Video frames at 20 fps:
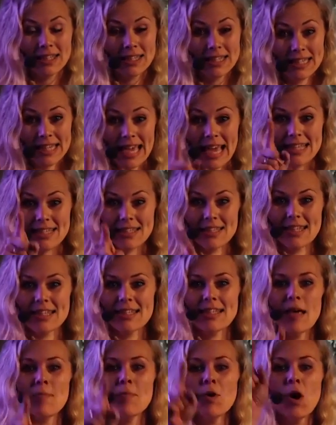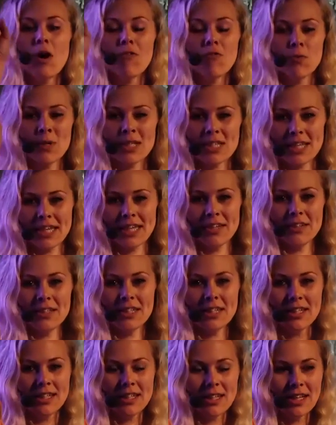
Yes, December of which year?